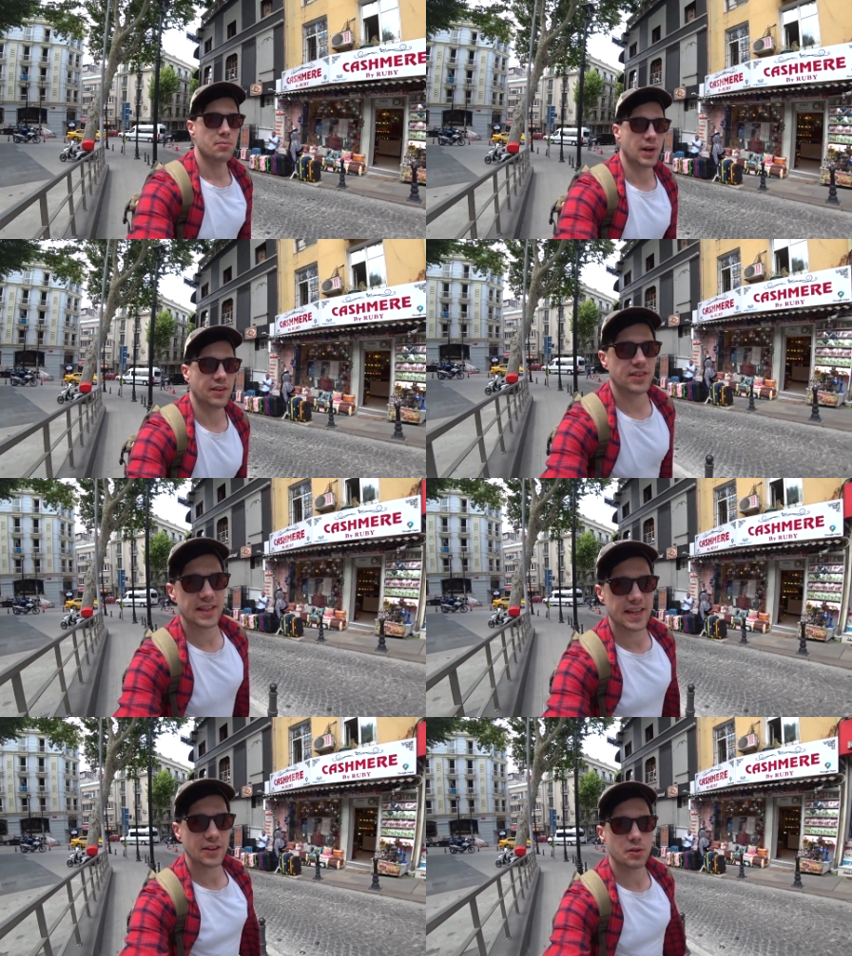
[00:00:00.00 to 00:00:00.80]
But I've
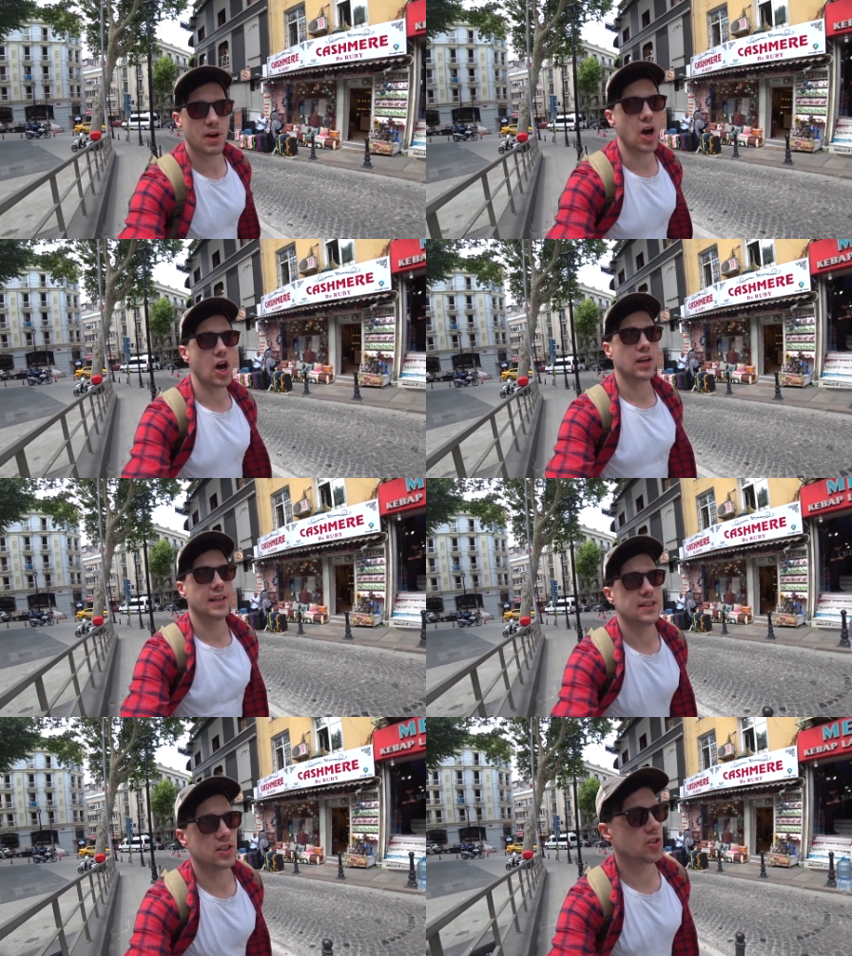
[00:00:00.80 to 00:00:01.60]
set out a bit
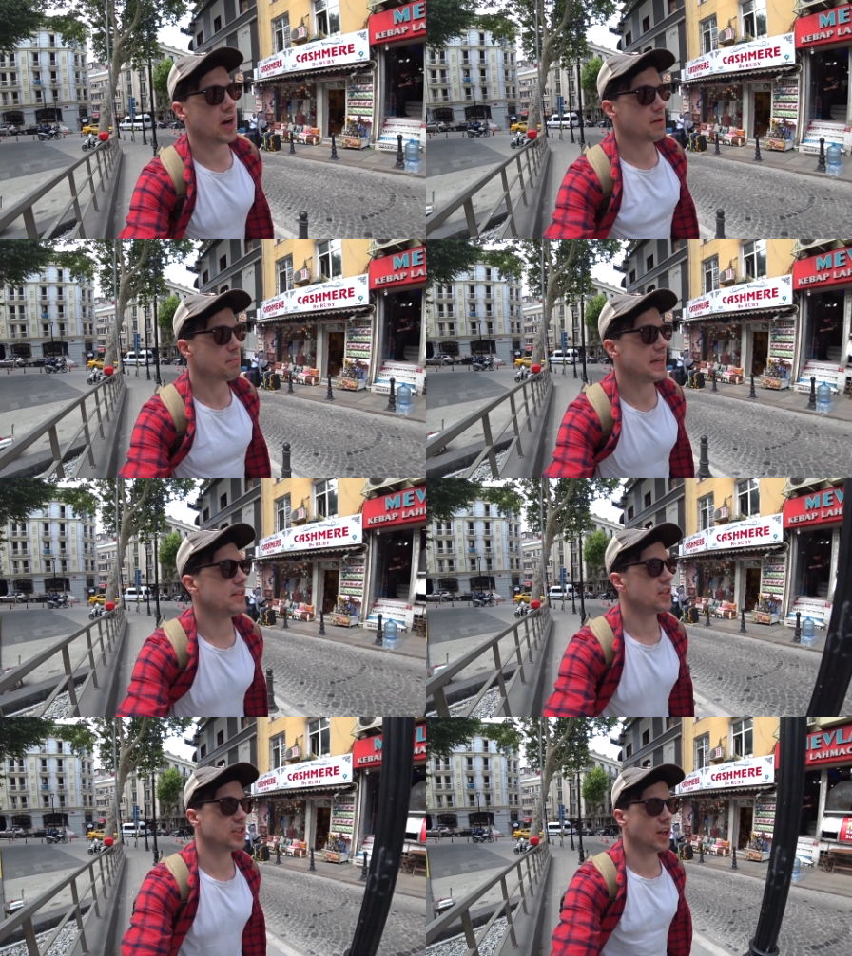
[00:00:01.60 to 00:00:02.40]
early to try and
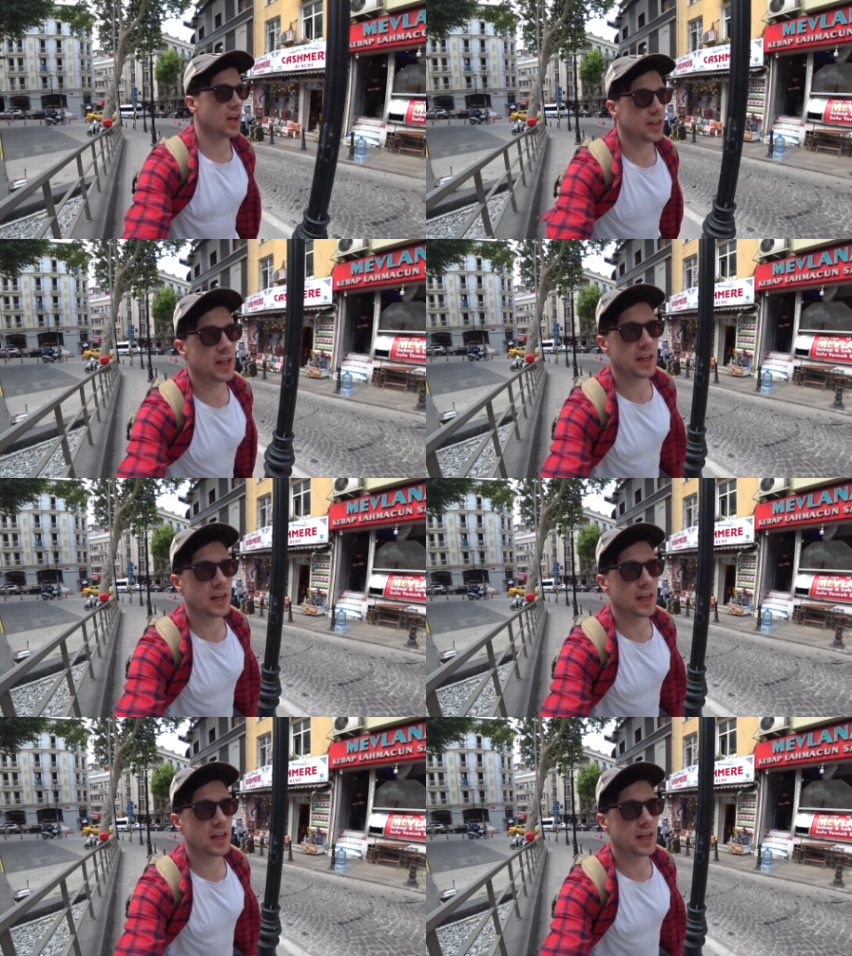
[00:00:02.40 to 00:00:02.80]
beat the sun,